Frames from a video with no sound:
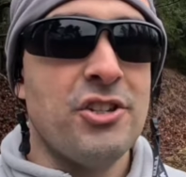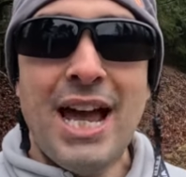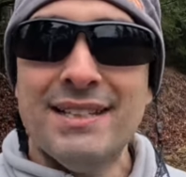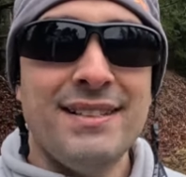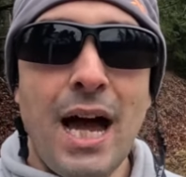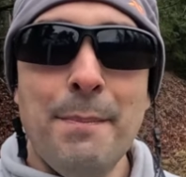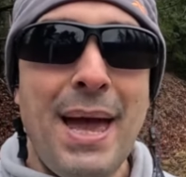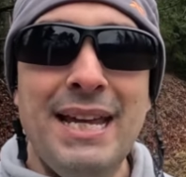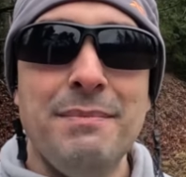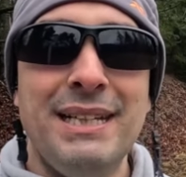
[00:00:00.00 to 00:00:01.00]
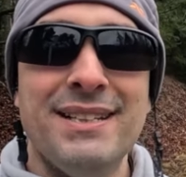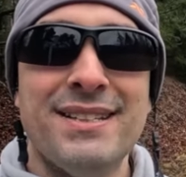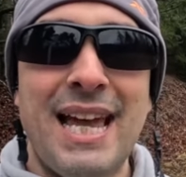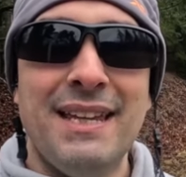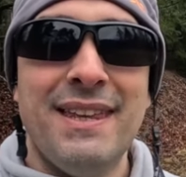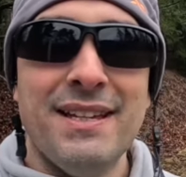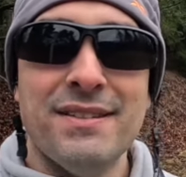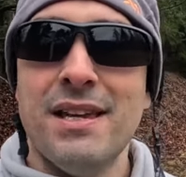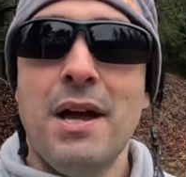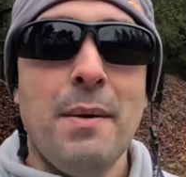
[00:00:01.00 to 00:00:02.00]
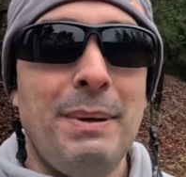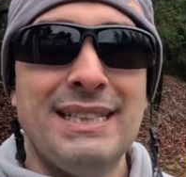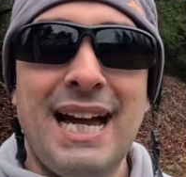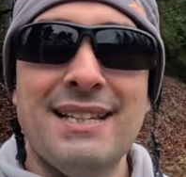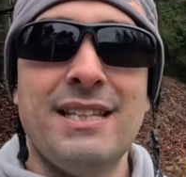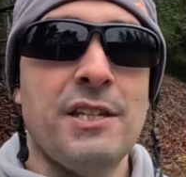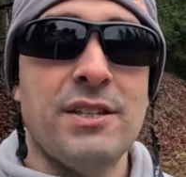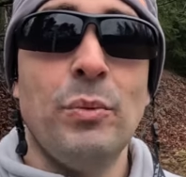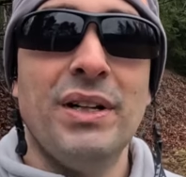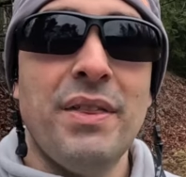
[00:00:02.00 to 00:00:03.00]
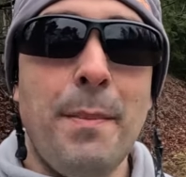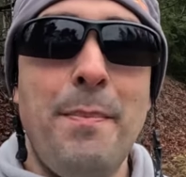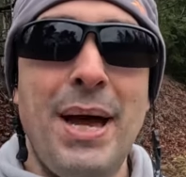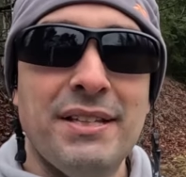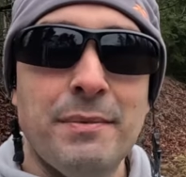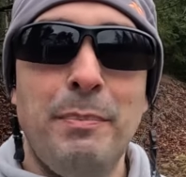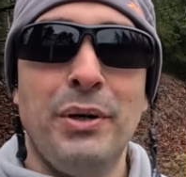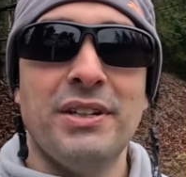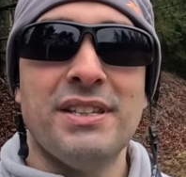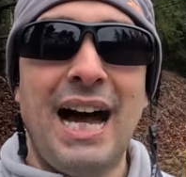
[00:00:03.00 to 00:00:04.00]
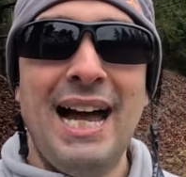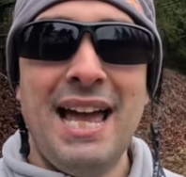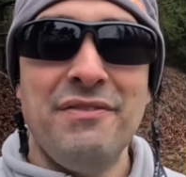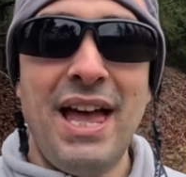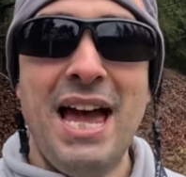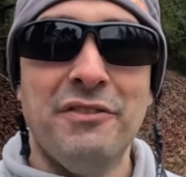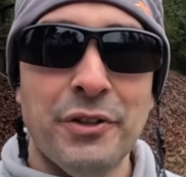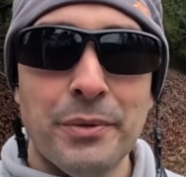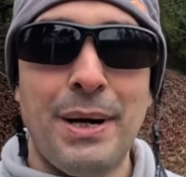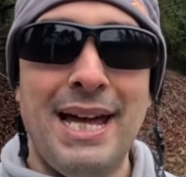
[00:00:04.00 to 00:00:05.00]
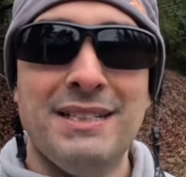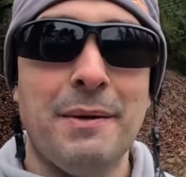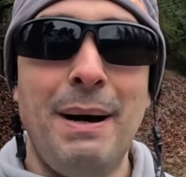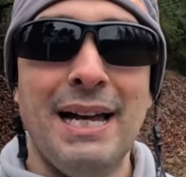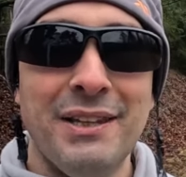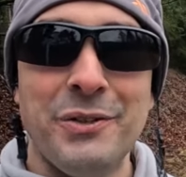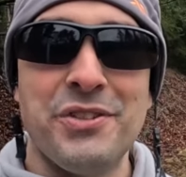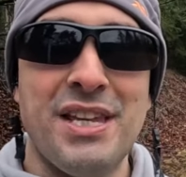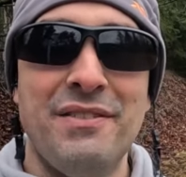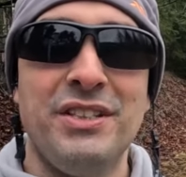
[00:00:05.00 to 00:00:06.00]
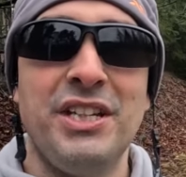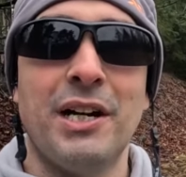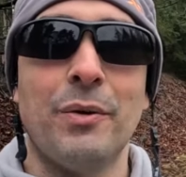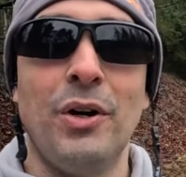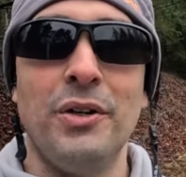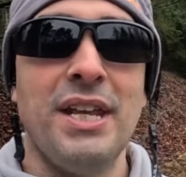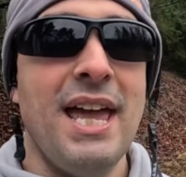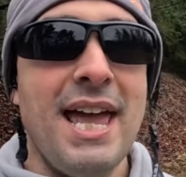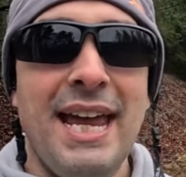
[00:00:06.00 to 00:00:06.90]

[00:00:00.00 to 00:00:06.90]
Jack's not paying me to say this, but guys, this is one of the best books I have ever read to my little seven-year-old.